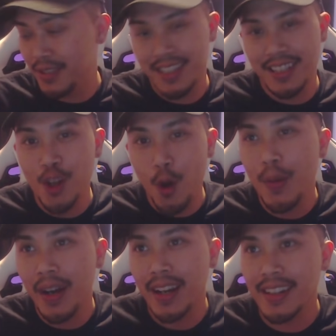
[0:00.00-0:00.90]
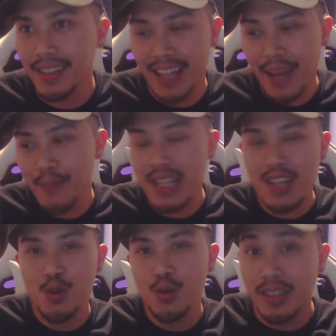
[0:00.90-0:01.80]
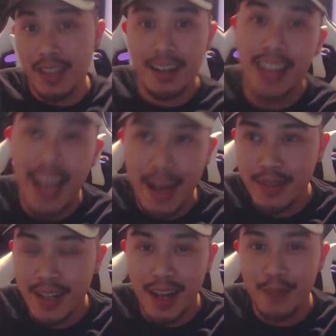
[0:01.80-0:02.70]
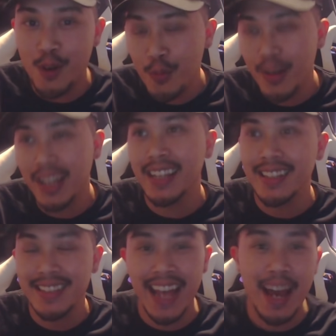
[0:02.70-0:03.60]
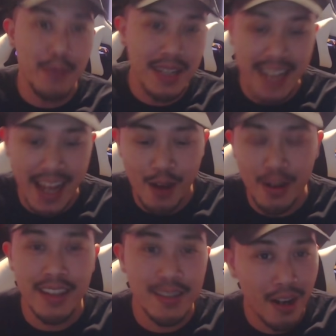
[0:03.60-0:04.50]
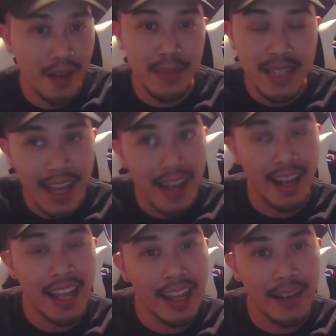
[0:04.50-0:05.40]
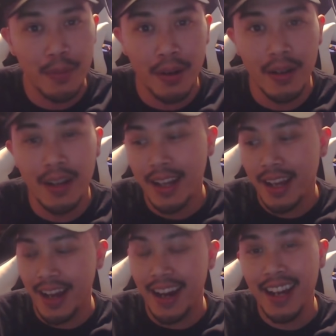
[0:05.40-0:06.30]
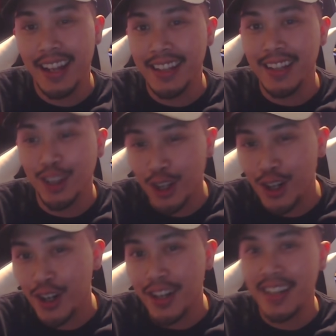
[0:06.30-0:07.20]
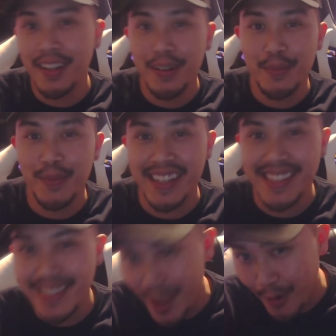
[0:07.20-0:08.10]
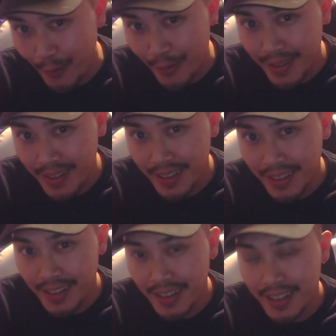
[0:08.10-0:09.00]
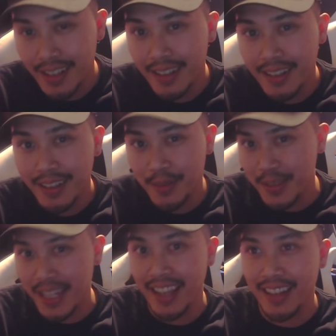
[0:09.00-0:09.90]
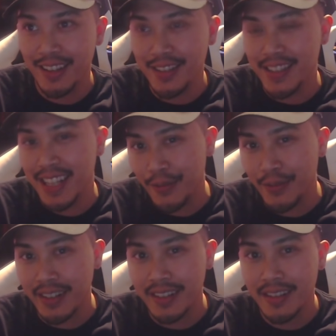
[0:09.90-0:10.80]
nobody let me use their laptop. Nobody sat me down and taught me how to edit, bro. I learned myself. You know what I'm saying? There's a difference.